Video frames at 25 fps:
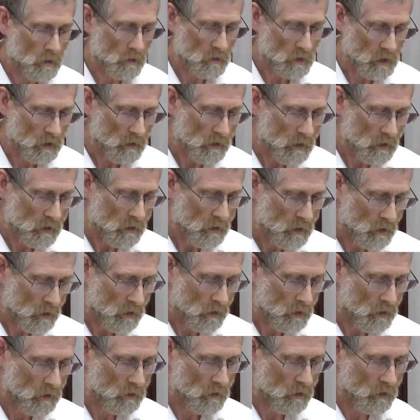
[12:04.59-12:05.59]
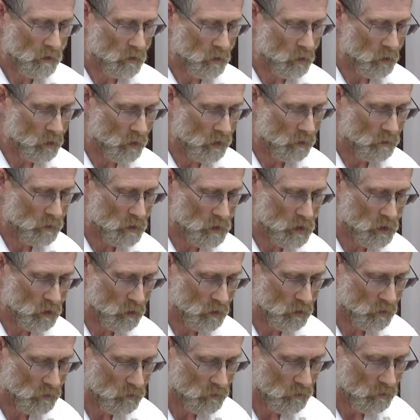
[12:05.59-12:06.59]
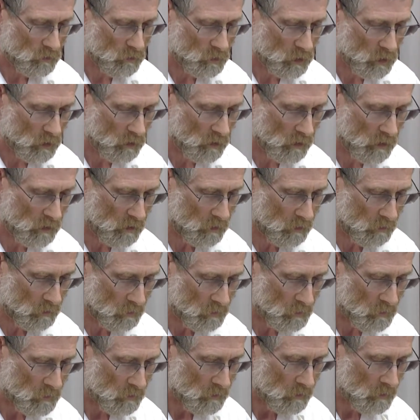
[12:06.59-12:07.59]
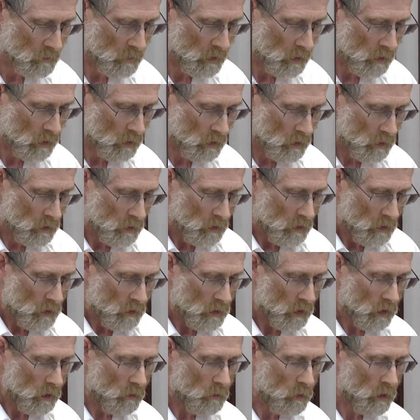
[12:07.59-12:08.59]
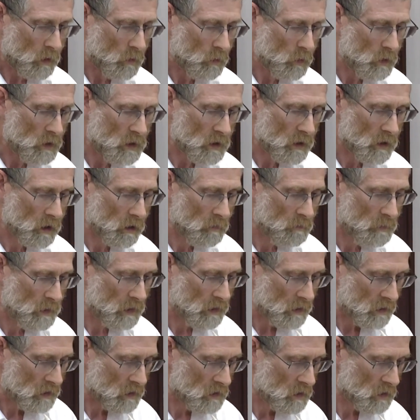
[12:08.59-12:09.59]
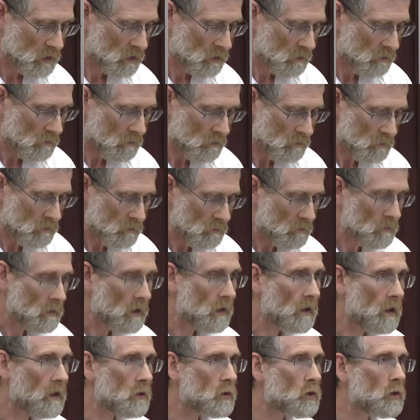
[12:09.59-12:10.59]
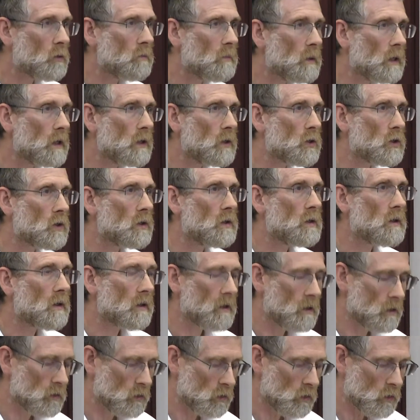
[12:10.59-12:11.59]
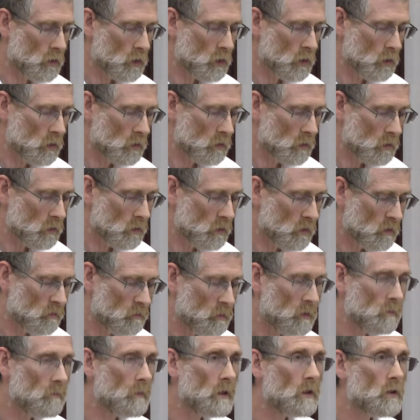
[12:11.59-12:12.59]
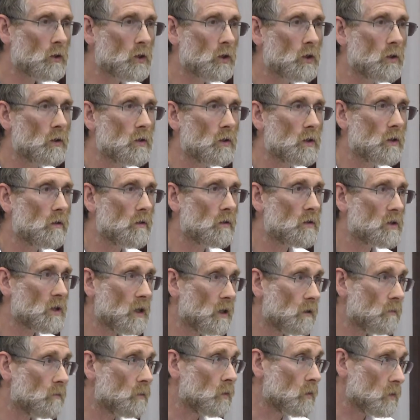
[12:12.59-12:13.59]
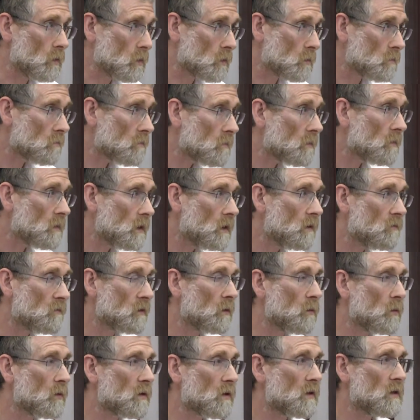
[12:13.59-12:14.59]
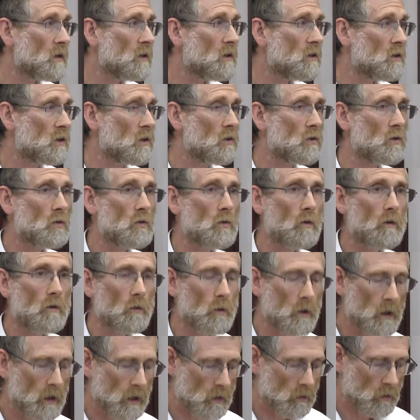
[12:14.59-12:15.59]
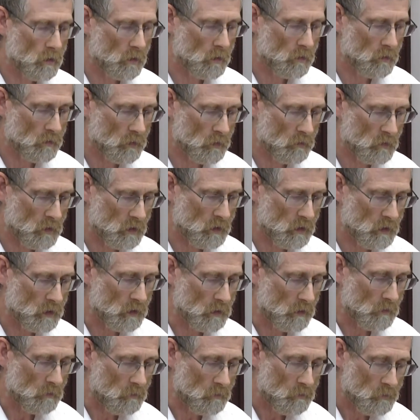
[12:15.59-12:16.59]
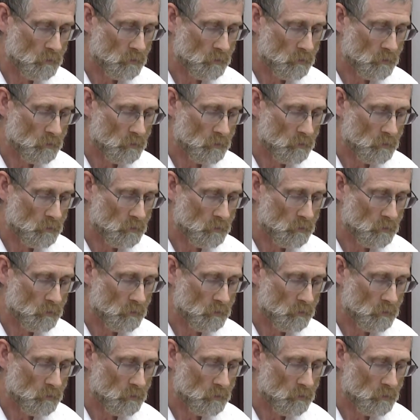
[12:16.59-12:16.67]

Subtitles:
Okay, that's the story which sort of rolls on. Now, one would expect such a major institution to have been mentioned in the Talmud if it was dated to 359.